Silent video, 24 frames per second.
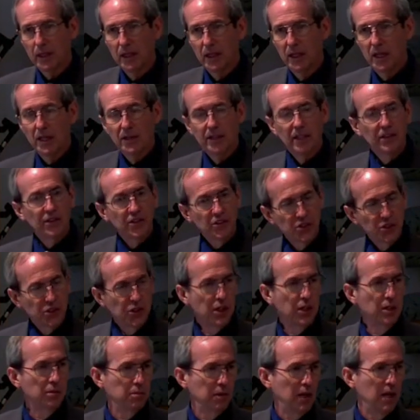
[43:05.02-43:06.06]
That the
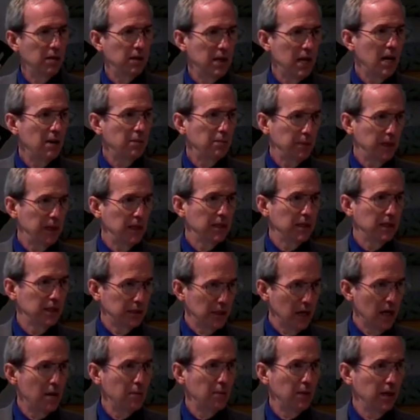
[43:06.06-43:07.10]
sun may not be the
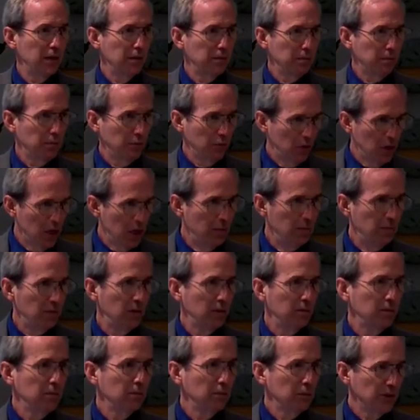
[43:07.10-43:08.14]
dominant problem
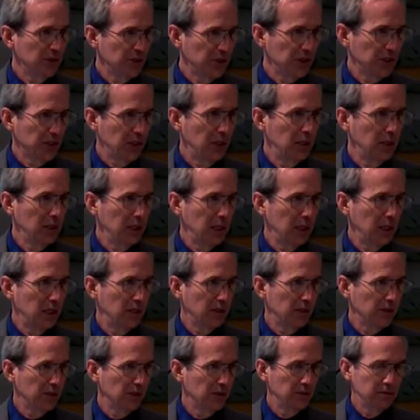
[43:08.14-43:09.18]
with skin cancer.